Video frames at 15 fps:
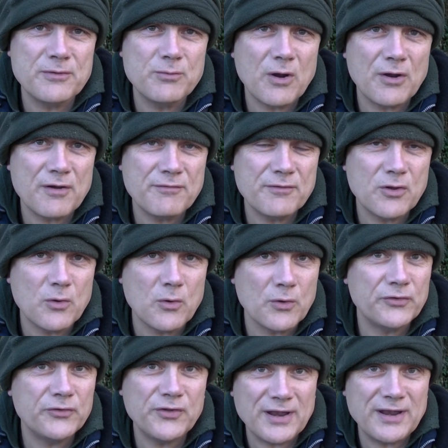with what I've
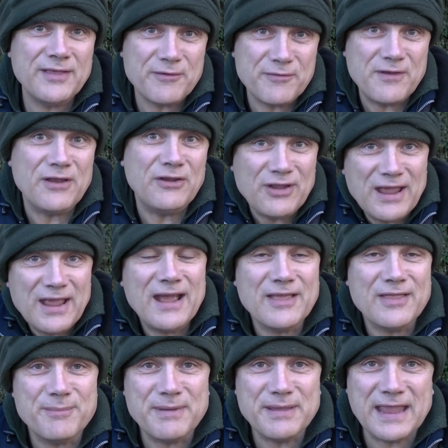caught. Certainly the fish
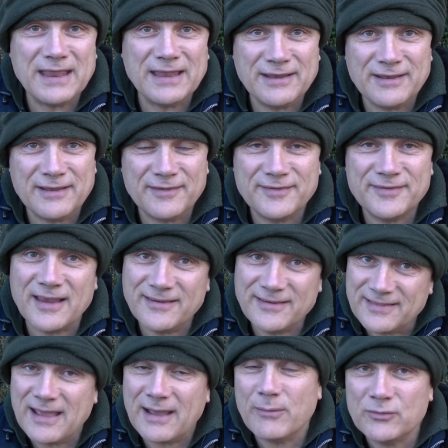at the beginning of the
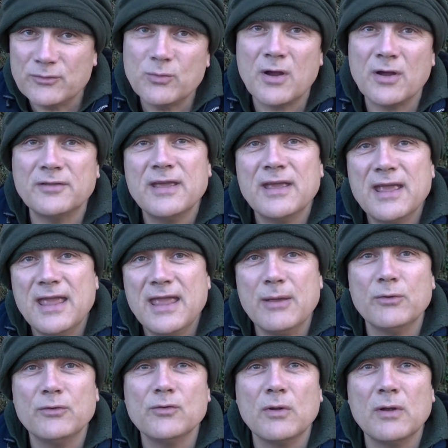session, that was what
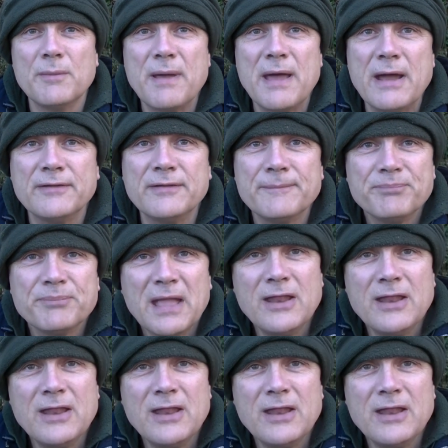it was all about.